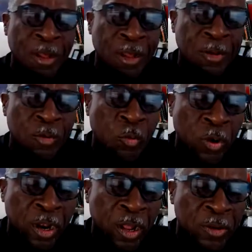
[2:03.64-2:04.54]

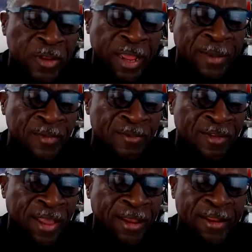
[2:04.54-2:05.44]
what all types of
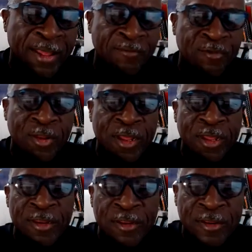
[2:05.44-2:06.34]
cycling have you
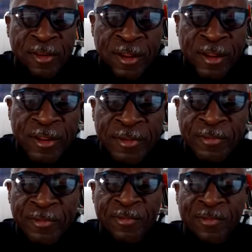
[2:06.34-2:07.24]
done
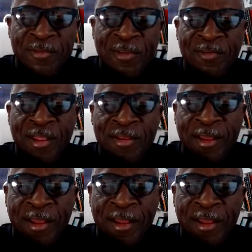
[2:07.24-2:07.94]
since that